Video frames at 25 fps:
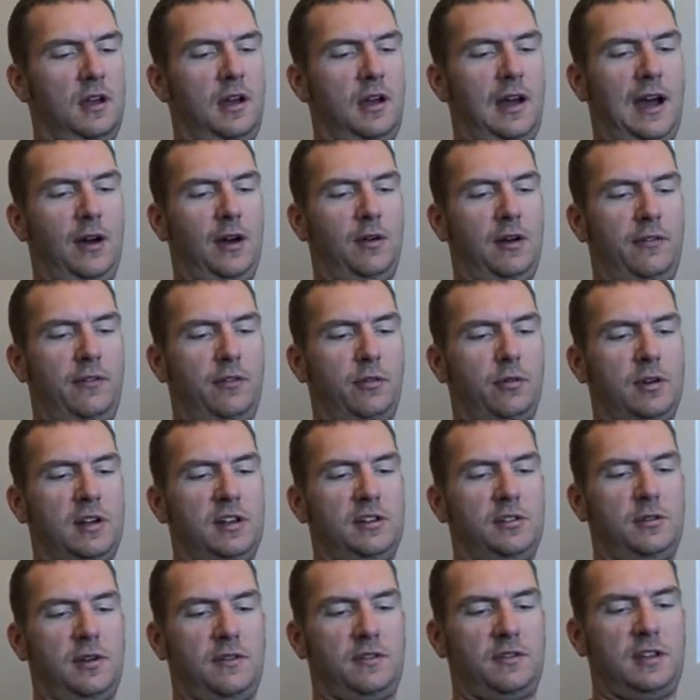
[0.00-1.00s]
However, when
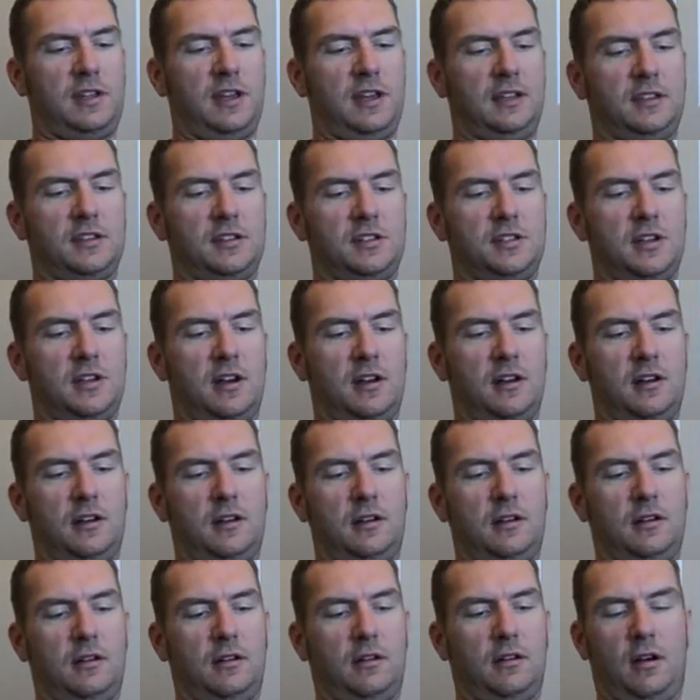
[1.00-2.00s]
you do have to take the
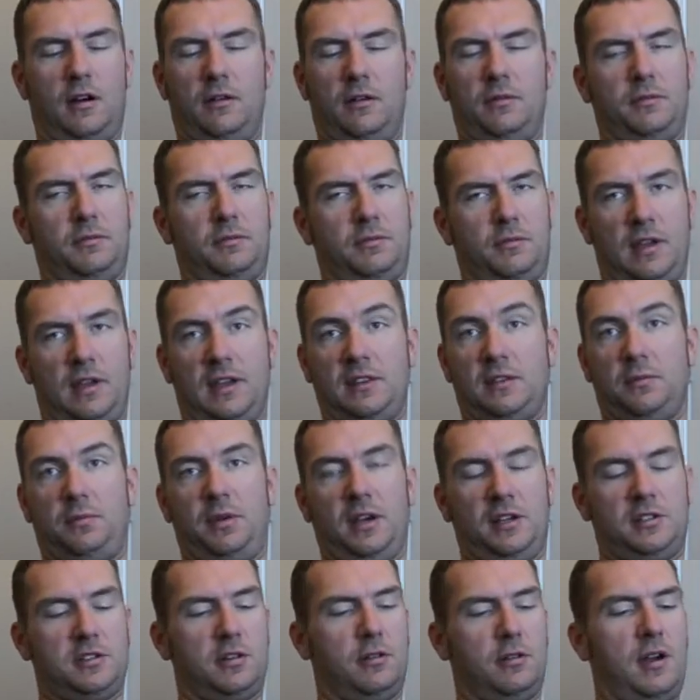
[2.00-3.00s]
shutter, or take the
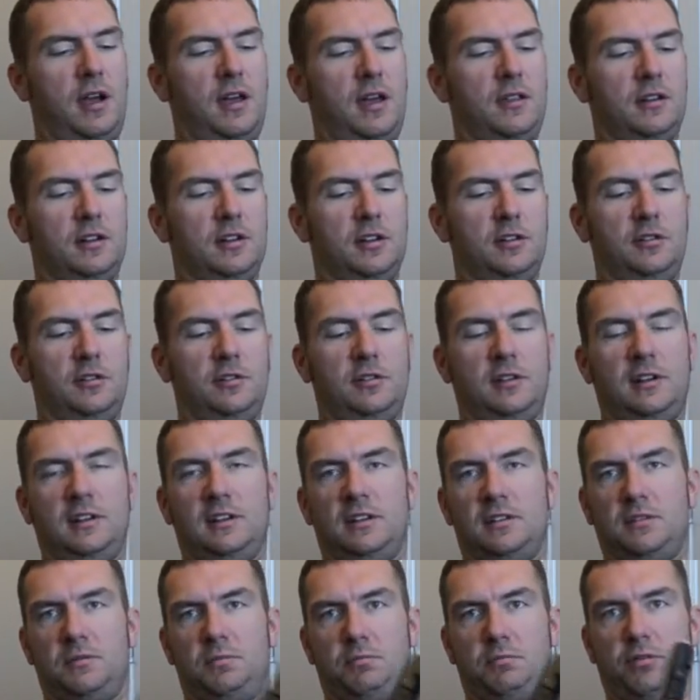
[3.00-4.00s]
picture rather, you do
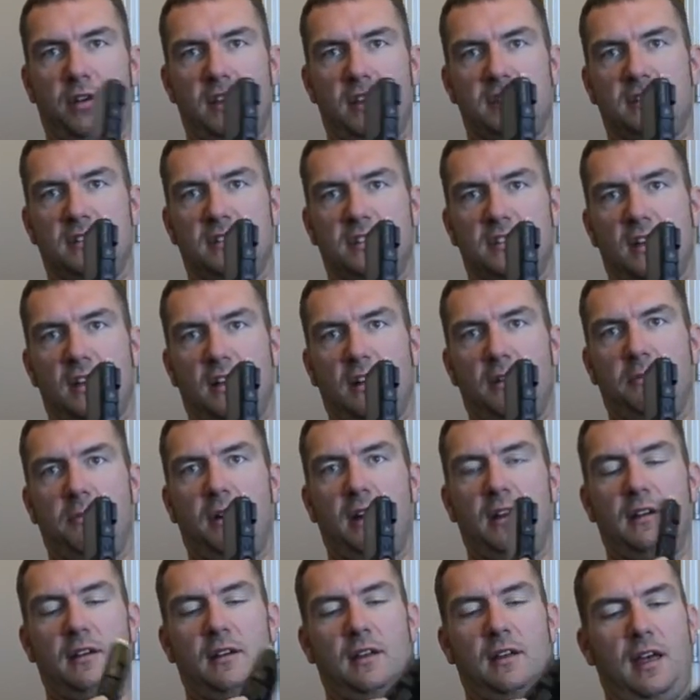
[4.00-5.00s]
need to press the shutter
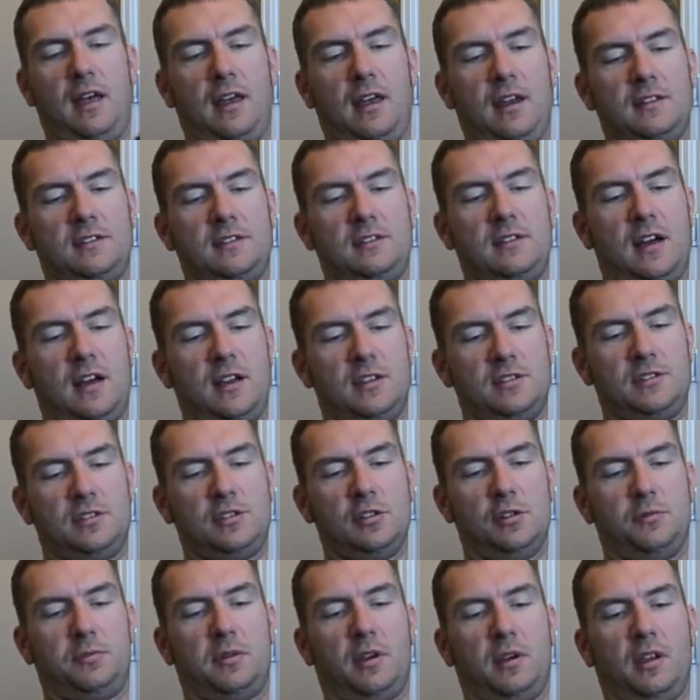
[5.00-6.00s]
button, and it's not
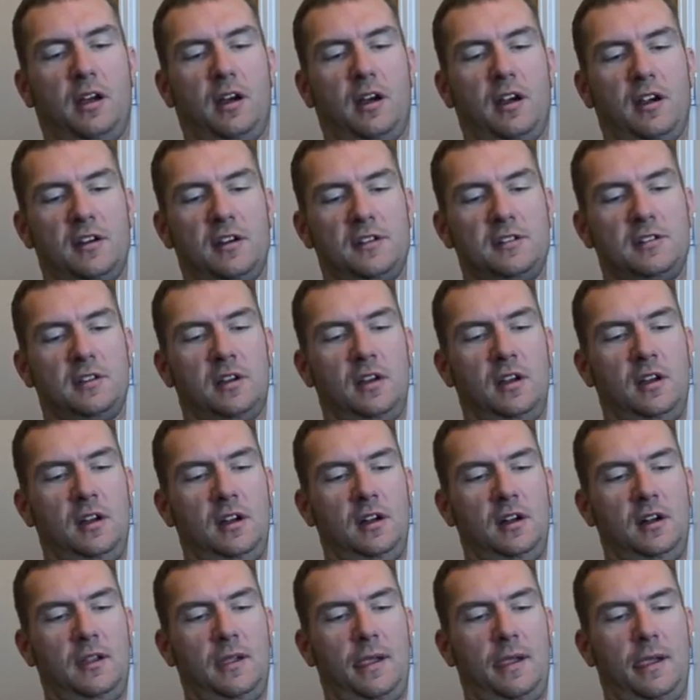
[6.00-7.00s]
super large,
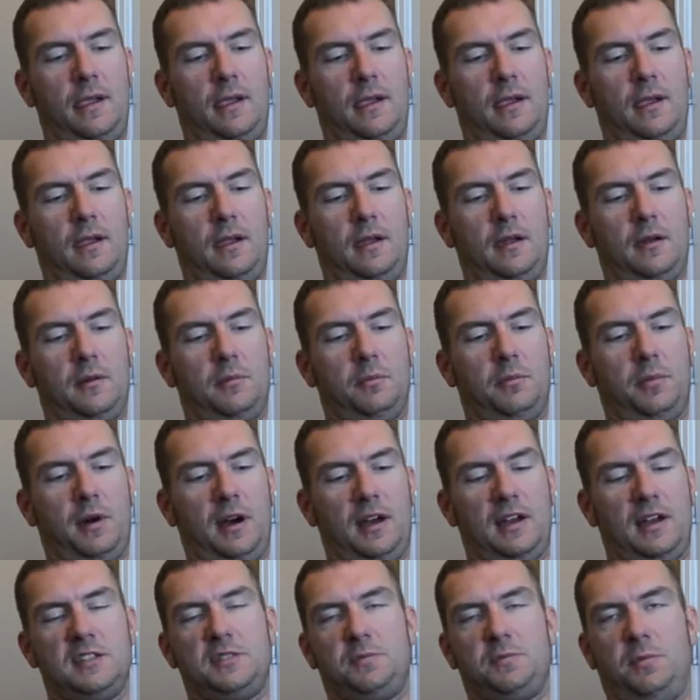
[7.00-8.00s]

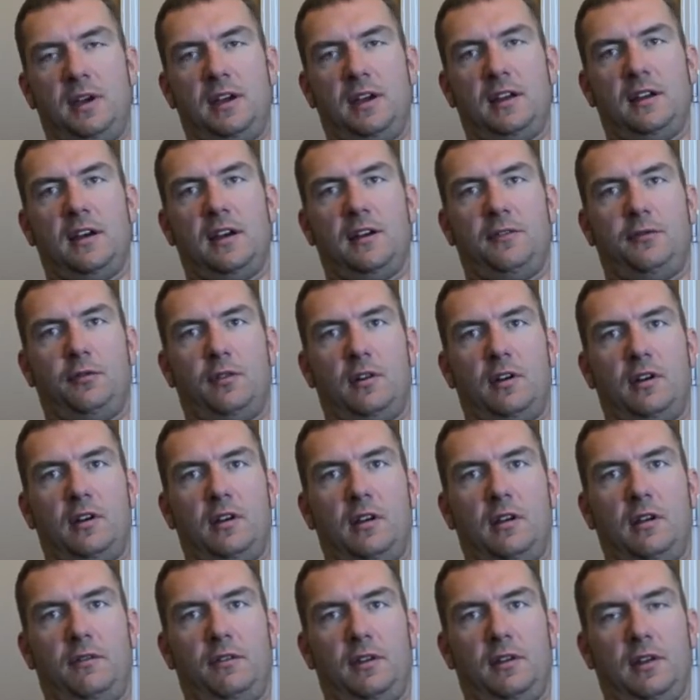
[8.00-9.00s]
but it's big enough
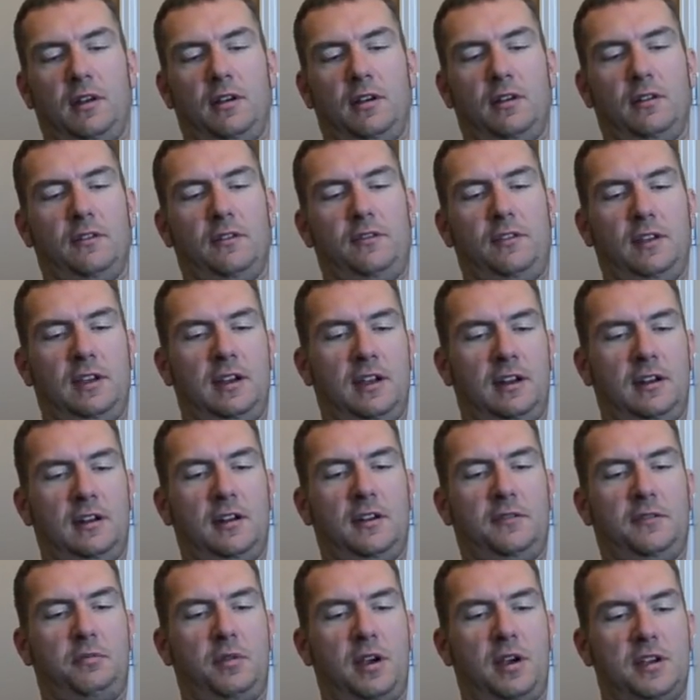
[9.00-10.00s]
where if you get
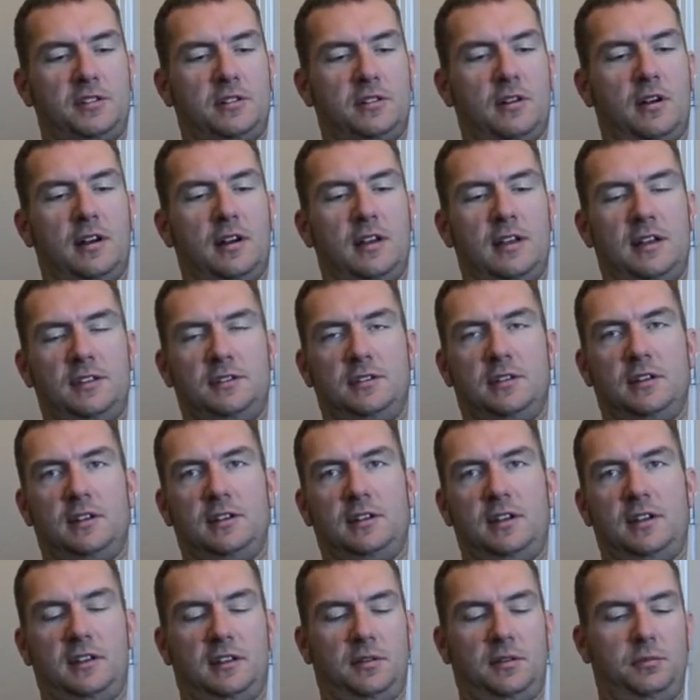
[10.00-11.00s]
enough pressure on it, it's
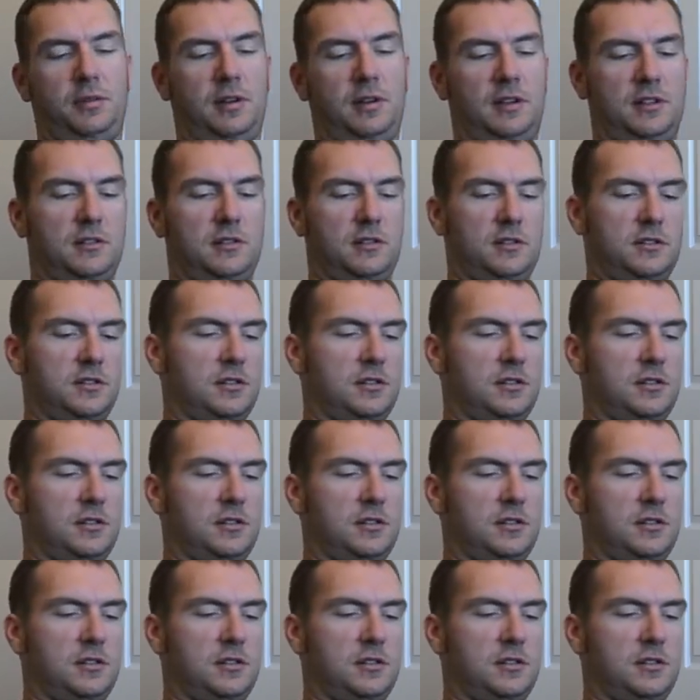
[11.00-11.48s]
going to take the picture.